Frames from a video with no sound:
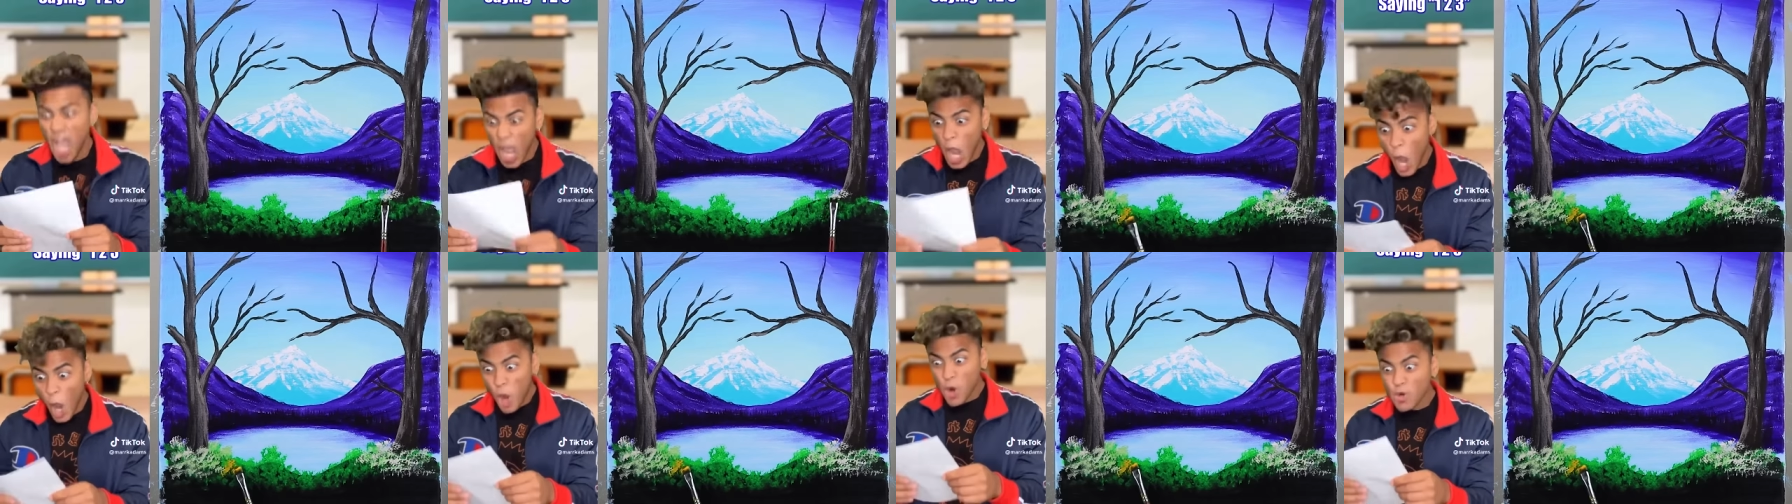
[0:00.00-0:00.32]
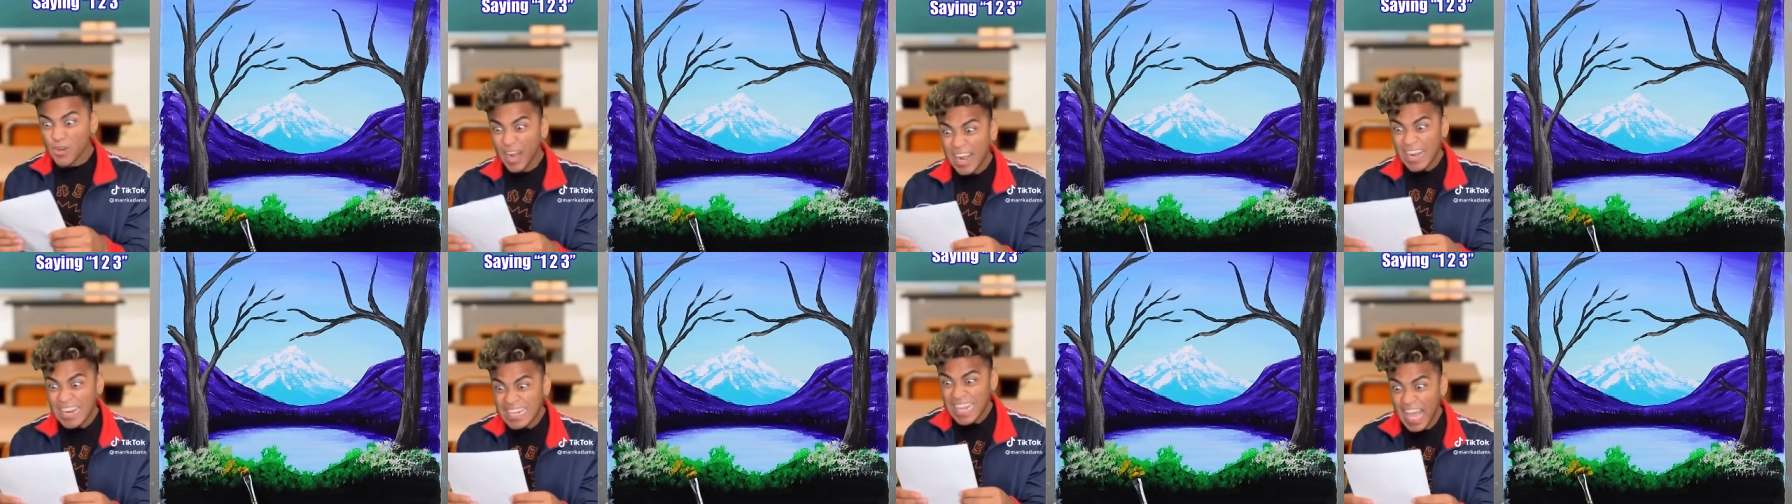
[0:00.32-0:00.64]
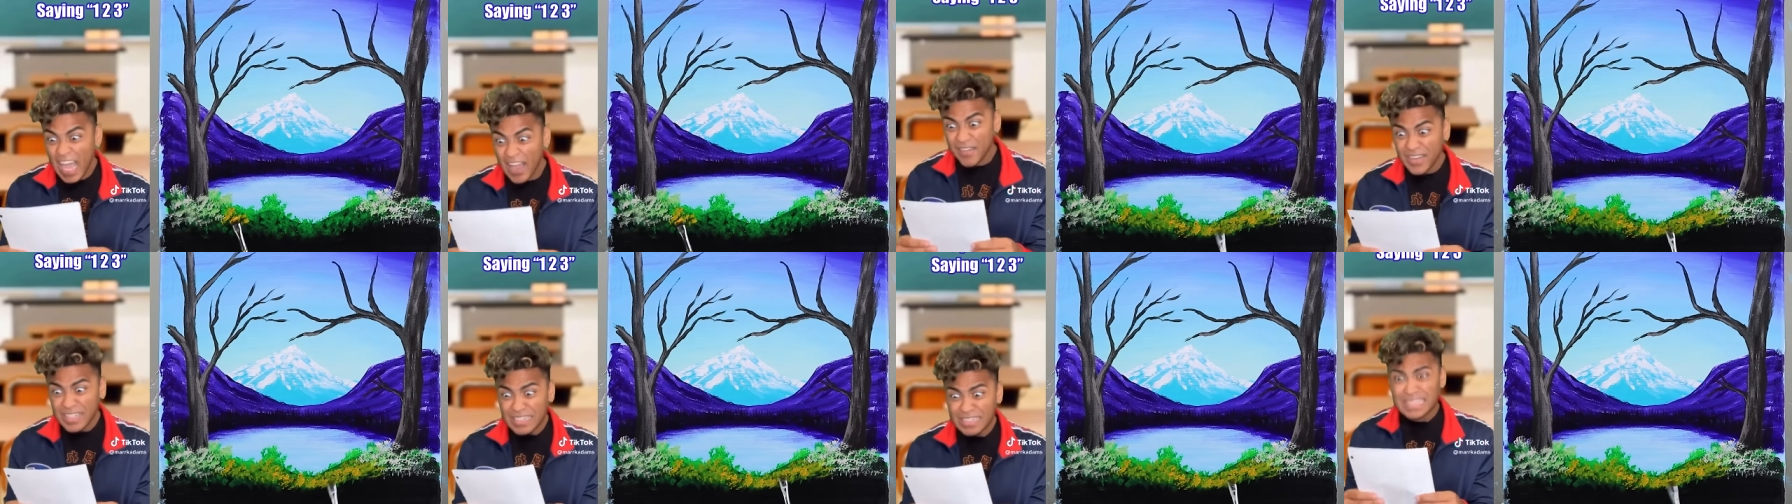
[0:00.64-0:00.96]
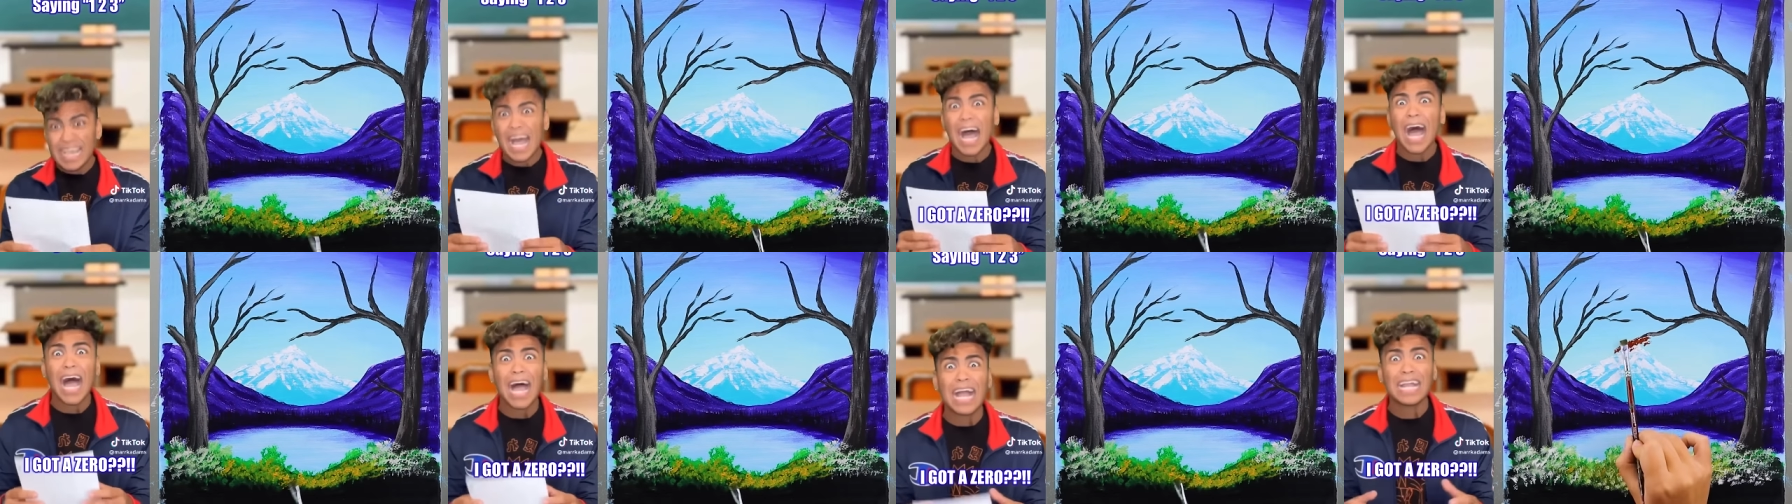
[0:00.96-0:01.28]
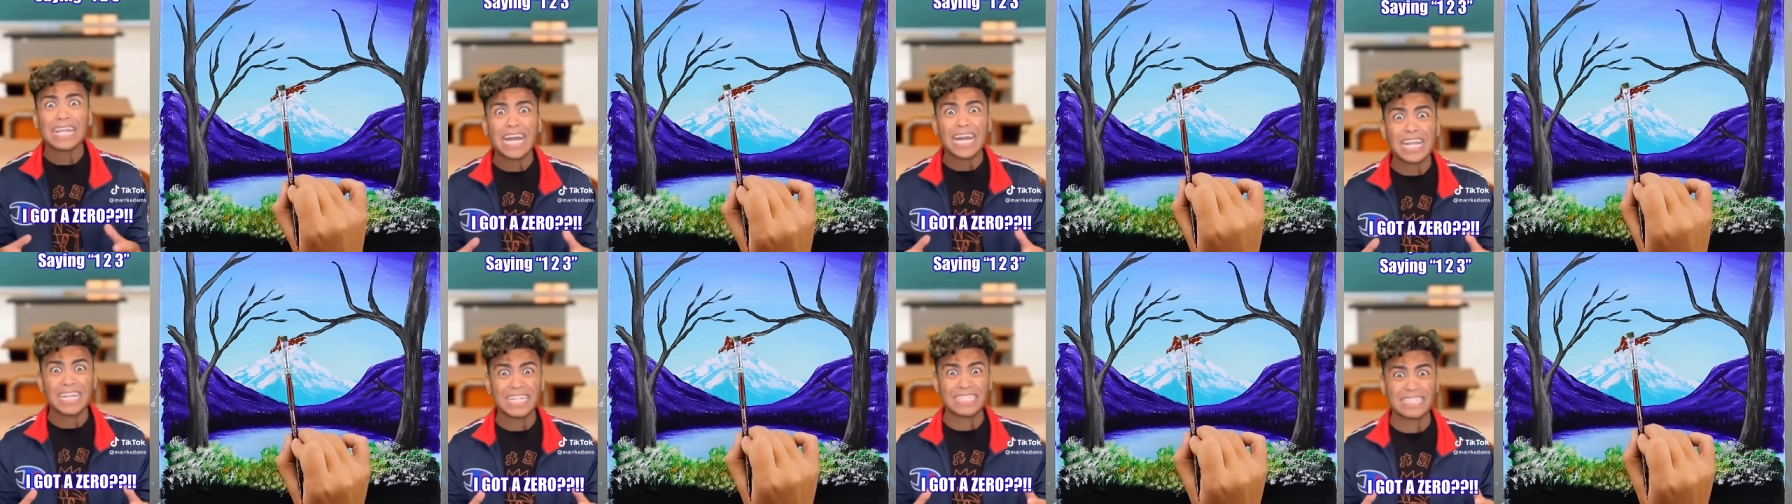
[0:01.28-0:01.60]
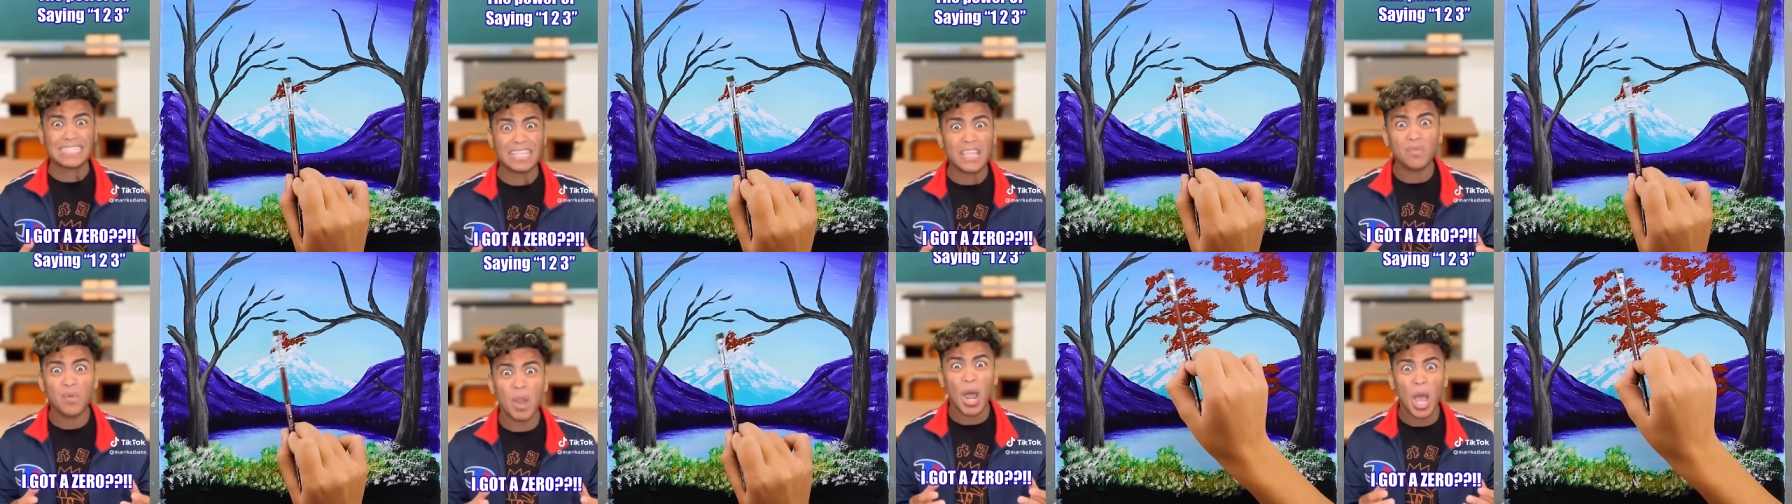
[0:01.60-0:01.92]
Oh, great heavens! I got
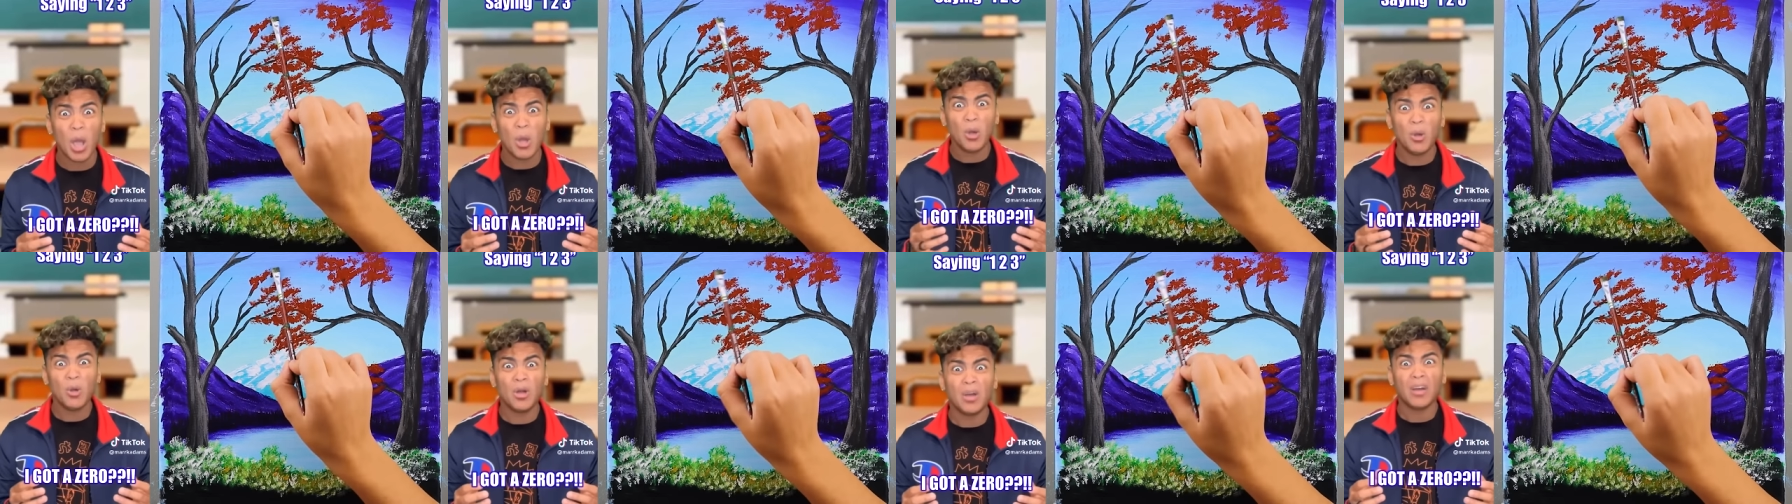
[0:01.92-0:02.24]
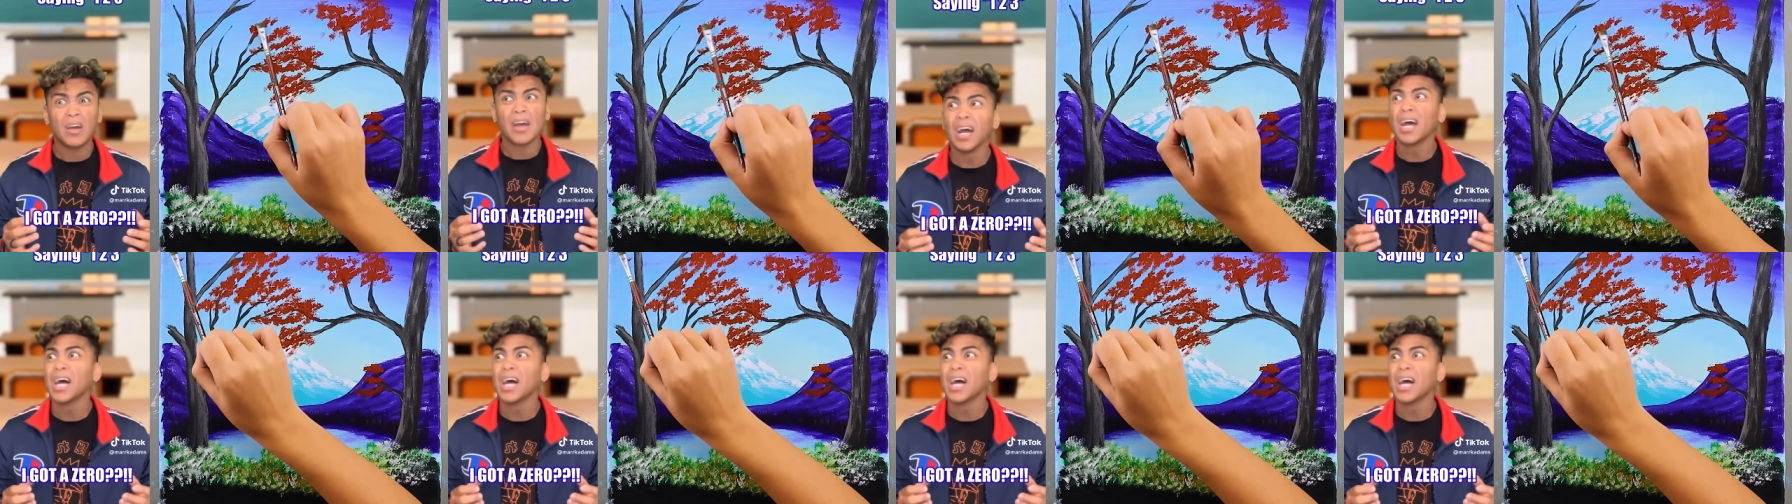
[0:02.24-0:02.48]
a zero.